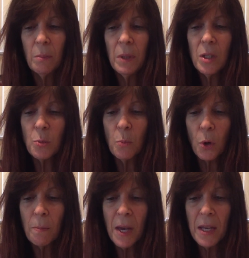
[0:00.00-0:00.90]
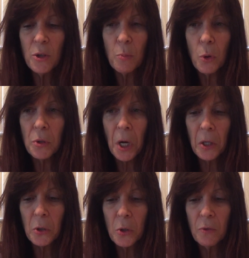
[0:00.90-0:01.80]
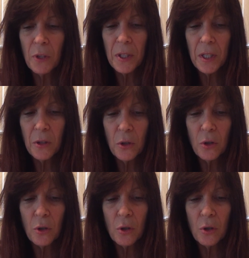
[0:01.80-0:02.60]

means more meds, more doctor's visits.